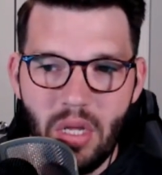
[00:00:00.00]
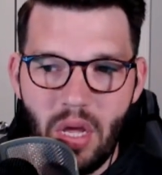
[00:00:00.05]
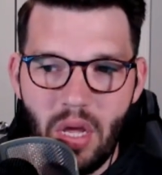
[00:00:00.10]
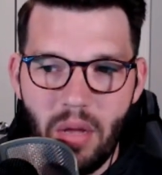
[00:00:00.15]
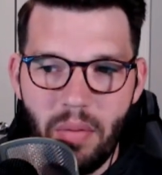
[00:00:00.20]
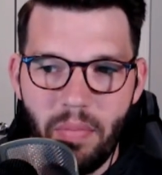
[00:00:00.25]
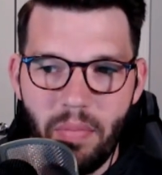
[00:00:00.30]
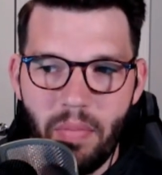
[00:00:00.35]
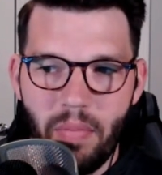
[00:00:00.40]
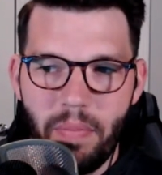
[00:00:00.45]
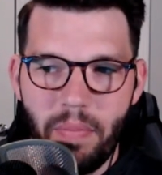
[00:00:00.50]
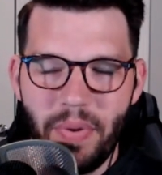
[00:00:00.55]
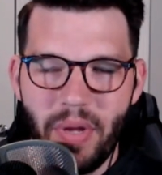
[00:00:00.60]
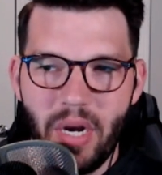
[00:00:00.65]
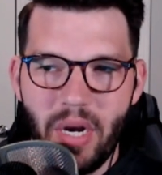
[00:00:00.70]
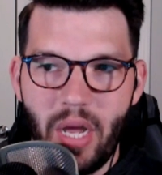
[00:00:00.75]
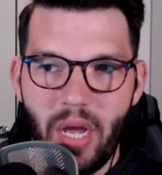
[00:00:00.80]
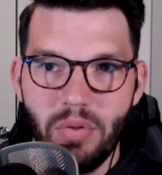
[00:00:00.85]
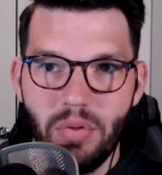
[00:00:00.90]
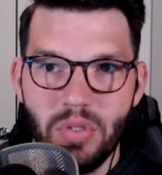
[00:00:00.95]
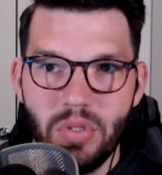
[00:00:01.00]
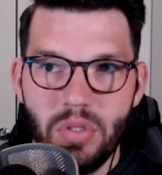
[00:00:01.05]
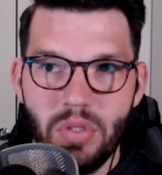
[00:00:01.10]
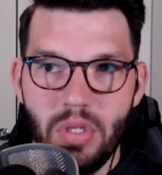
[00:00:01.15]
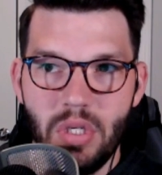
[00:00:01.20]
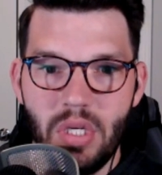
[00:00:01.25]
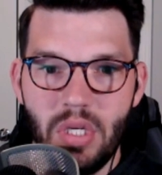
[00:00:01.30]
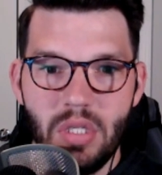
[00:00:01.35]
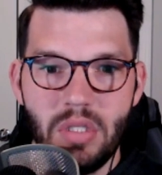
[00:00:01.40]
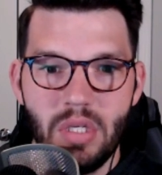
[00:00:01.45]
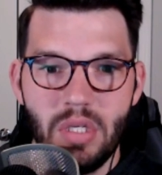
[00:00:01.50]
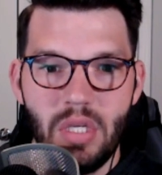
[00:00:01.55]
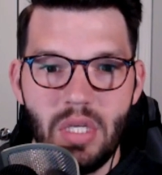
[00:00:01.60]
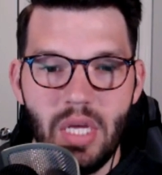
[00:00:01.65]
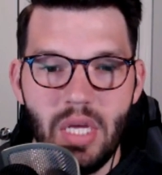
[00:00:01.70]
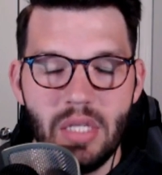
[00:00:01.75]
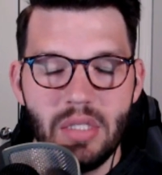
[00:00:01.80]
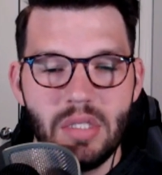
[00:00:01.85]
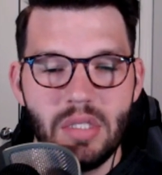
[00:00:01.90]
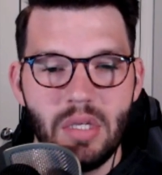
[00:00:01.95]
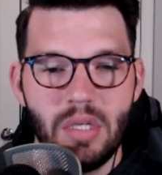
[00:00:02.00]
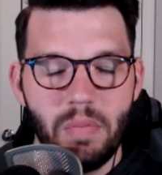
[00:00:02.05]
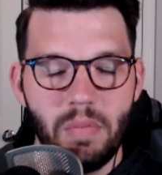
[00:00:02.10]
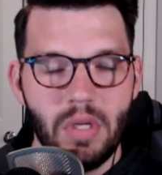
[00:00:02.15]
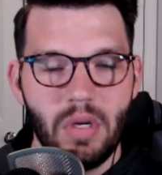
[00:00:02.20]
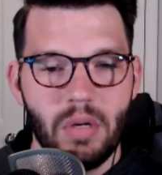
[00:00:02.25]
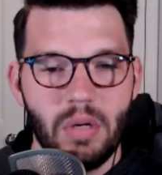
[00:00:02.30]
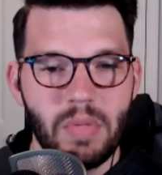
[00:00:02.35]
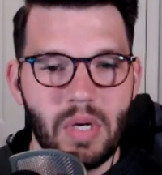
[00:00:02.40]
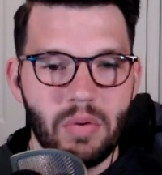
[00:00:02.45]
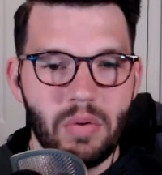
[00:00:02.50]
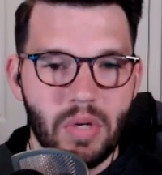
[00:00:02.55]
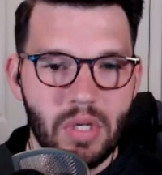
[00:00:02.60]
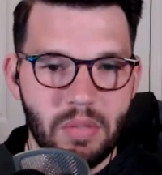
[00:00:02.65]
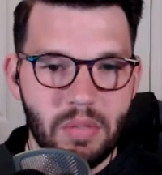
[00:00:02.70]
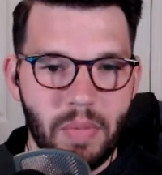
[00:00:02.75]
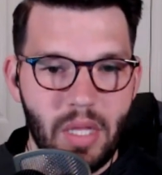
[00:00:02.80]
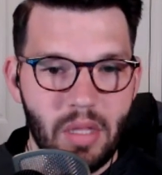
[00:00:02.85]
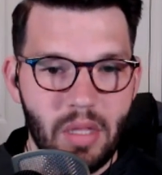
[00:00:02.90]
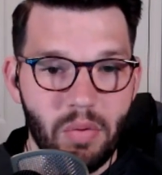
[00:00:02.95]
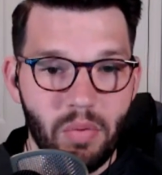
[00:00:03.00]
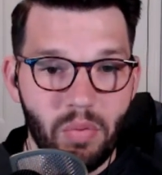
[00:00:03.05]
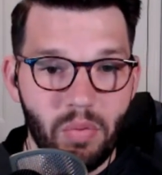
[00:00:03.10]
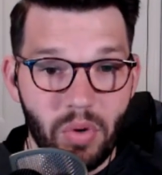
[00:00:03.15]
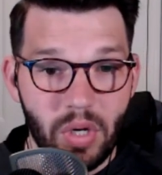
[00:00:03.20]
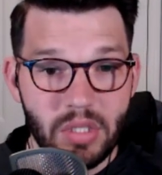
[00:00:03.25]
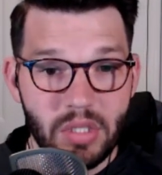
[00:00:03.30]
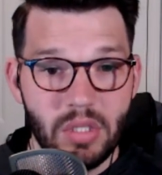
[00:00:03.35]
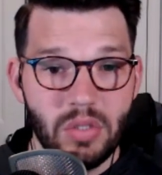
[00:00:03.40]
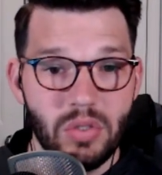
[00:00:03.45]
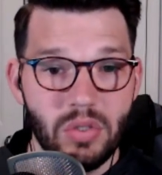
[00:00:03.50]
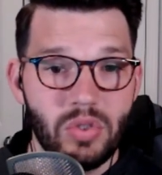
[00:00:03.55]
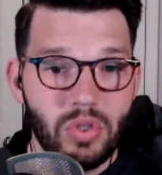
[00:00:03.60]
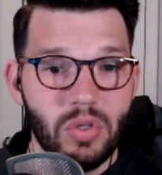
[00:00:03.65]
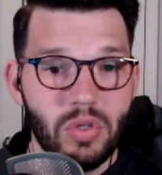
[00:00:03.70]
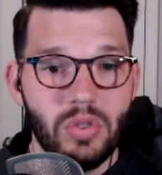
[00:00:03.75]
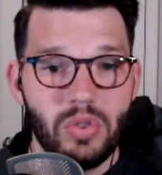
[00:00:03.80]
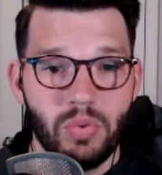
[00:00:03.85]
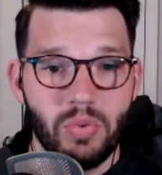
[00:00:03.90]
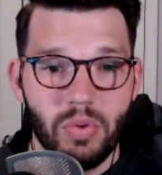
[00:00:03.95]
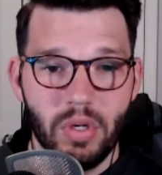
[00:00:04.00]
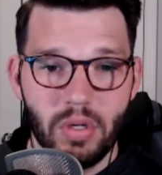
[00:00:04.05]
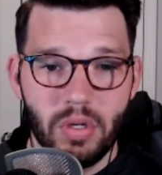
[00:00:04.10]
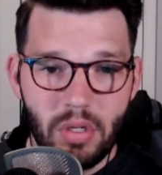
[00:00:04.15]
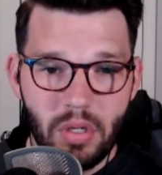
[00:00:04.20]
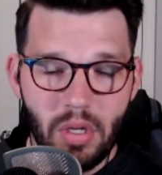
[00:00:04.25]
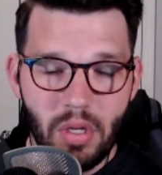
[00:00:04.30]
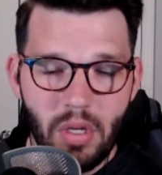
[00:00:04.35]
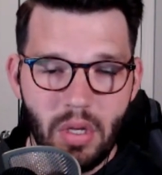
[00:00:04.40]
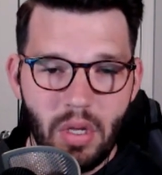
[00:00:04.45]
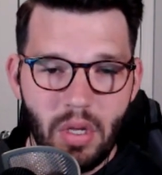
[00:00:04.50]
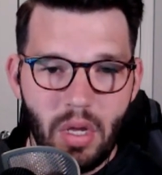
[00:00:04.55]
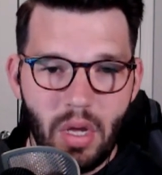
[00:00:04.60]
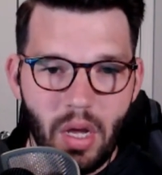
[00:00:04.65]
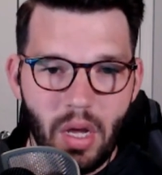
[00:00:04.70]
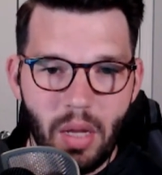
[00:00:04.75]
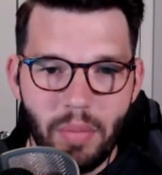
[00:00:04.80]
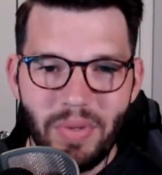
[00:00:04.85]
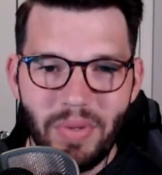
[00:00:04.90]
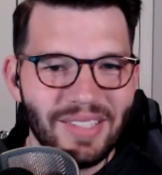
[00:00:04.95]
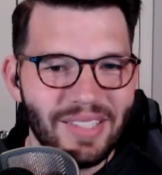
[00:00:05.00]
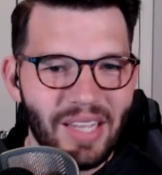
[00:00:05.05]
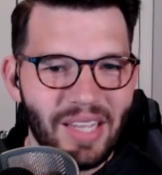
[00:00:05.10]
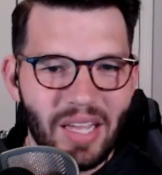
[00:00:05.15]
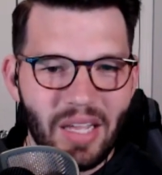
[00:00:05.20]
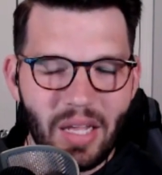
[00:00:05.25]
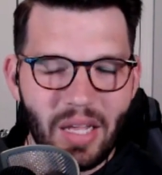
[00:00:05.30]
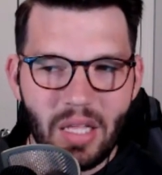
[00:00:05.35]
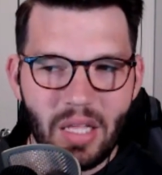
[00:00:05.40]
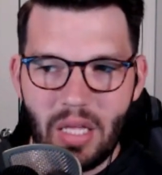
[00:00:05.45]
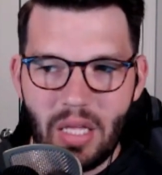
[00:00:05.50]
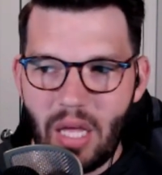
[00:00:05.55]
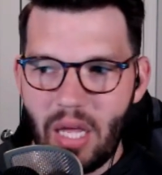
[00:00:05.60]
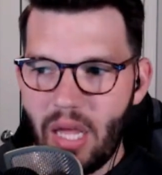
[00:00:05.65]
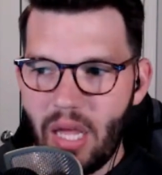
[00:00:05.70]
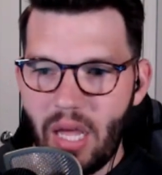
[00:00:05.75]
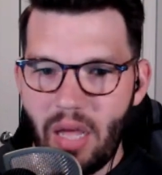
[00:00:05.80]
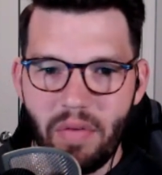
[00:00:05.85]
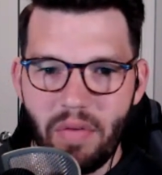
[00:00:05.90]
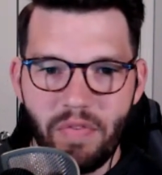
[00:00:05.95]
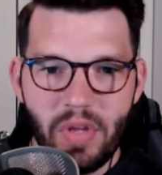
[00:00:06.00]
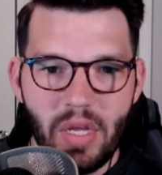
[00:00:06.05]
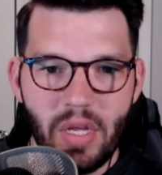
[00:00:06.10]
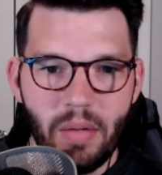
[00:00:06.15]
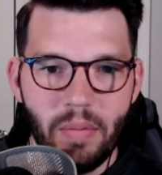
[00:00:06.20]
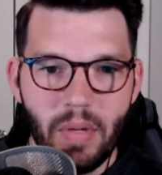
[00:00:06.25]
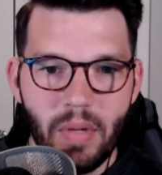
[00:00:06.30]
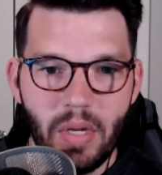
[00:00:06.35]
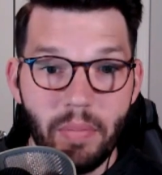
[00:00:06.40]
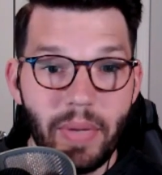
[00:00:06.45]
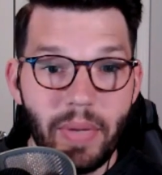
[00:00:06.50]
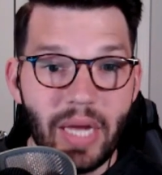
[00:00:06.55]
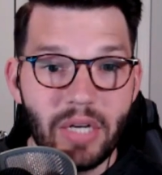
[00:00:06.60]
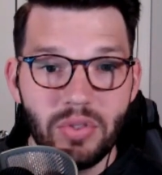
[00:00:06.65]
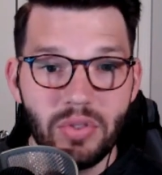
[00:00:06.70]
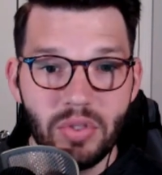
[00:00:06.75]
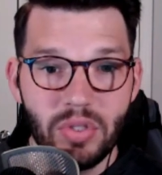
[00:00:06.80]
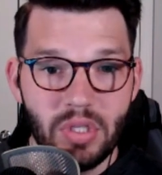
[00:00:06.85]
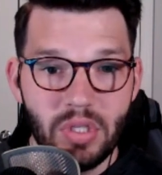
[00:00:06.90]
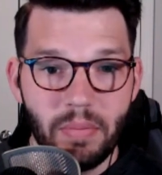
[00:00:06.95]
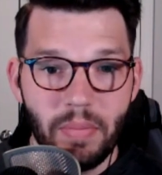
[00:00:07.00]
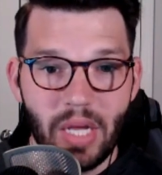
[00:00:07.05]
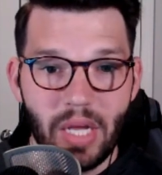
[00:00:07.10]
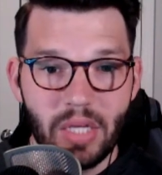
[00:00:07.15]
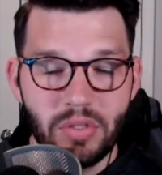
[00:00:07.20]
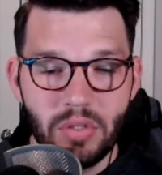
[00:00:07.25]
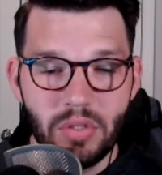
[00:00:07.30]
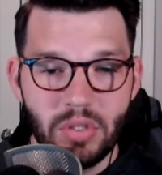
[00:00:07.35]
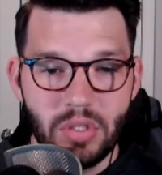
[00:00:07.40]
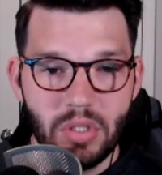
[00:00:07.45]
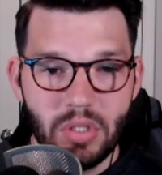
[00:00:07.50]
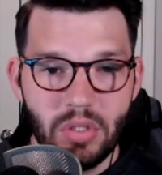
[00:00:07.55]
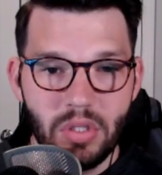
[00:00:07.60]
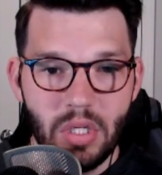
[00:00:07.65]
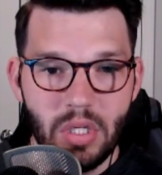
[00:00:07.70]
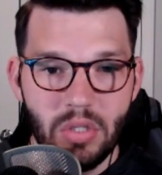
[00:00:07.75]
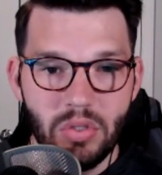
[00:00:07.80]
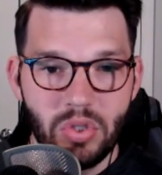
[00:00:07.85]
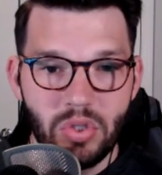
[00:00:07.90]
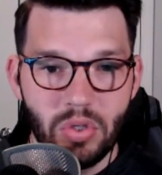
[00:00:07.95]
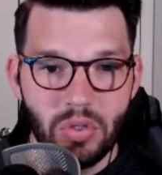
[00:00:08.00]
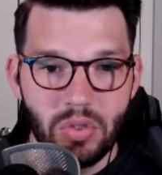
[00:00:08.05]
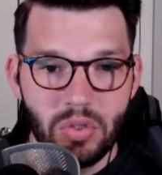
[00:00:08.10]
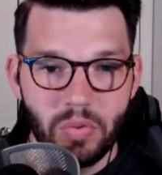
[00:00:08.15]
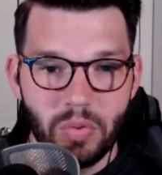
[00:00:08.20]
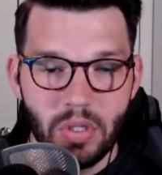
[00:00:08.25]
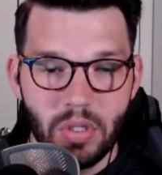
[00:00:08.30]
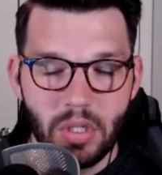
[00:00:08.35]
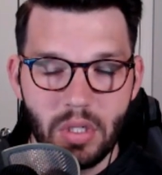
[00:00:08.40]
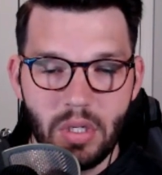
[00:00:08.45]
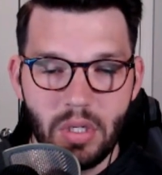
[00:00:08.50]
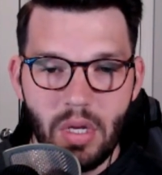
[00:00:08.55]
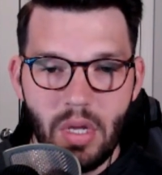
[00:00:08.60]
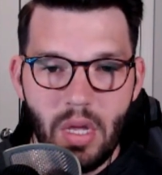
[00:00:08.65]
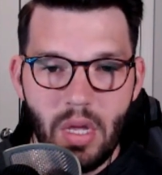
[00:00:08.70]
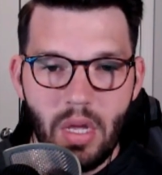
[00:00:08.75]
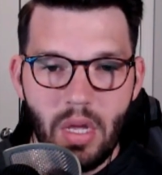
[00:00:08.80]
But I was looking to get something on my resume that wasn't church work, because I have a bachelor's and master's in church work.